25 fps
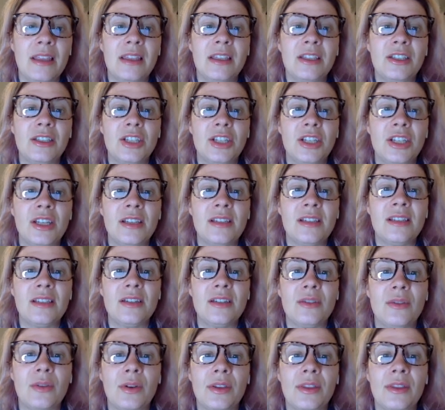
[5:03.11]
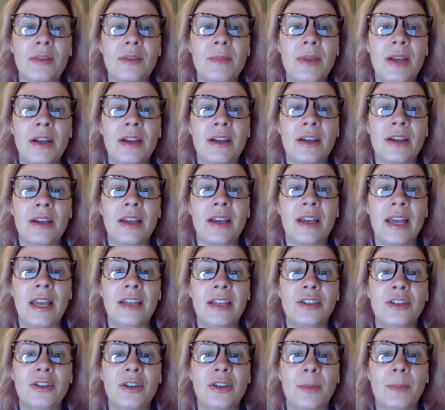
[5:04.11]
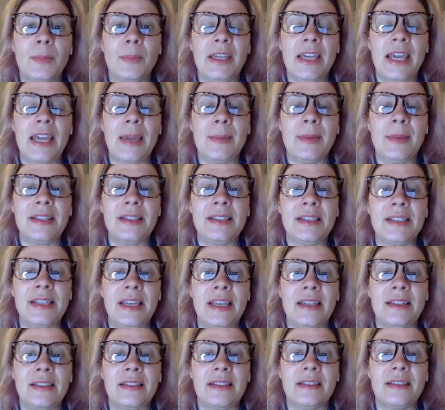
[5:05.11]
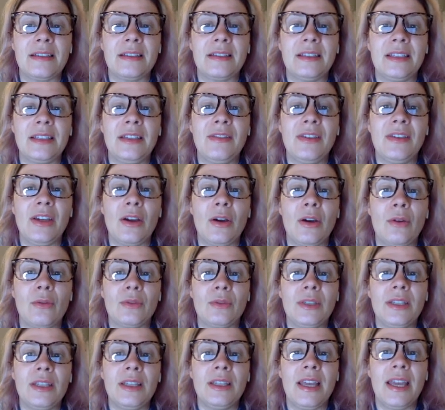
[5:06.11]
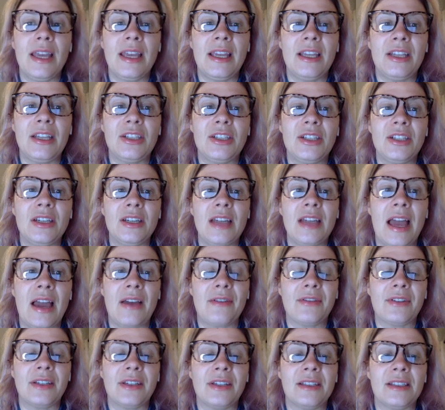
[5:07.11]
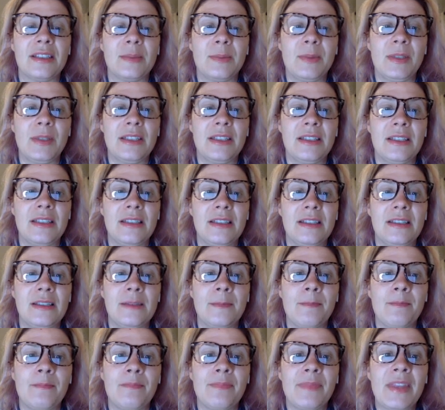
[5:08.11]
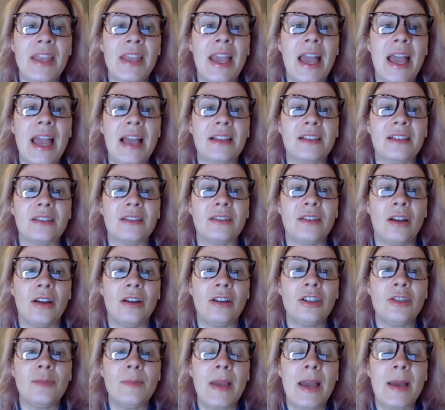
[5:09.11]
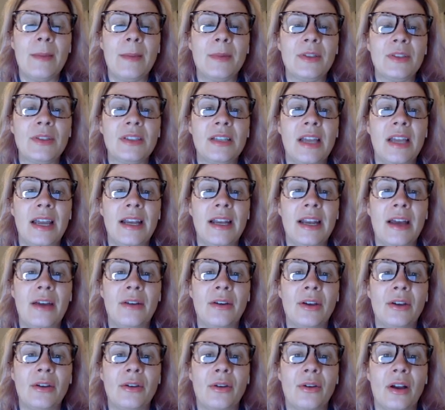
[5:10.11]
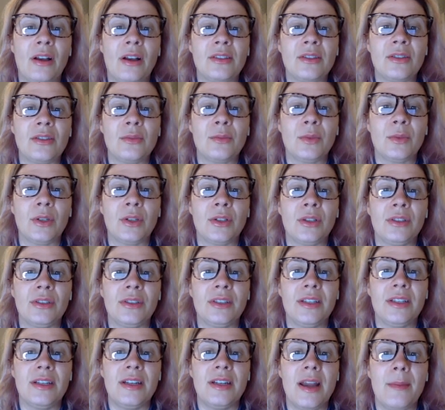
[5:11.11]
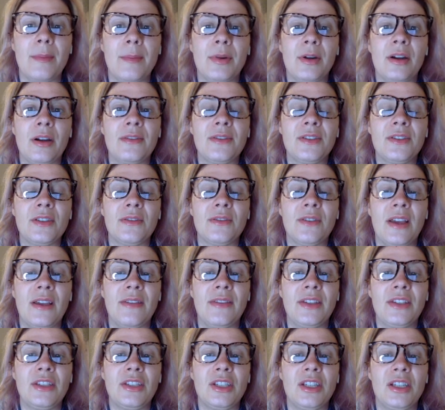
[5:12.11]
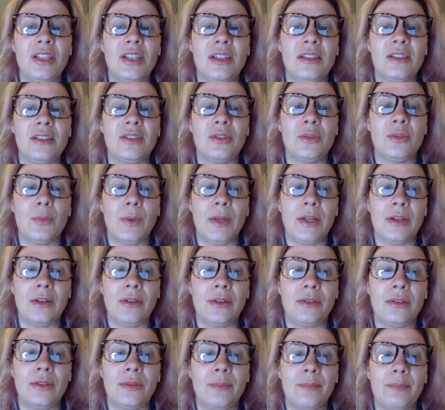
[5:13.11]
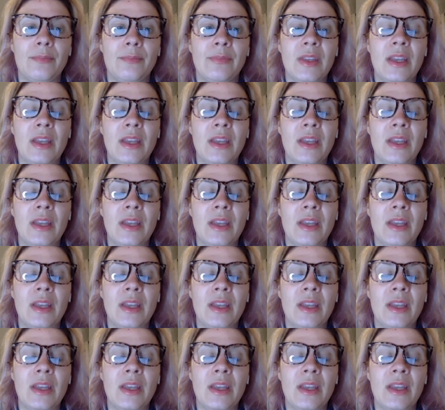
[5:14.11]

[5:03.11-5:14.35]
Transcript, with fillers: The cheetahs in North America and Europe became extinct, leaving only the Asian and African species. As large mammals died out across the world, the number of surviving cheetahs dwindled.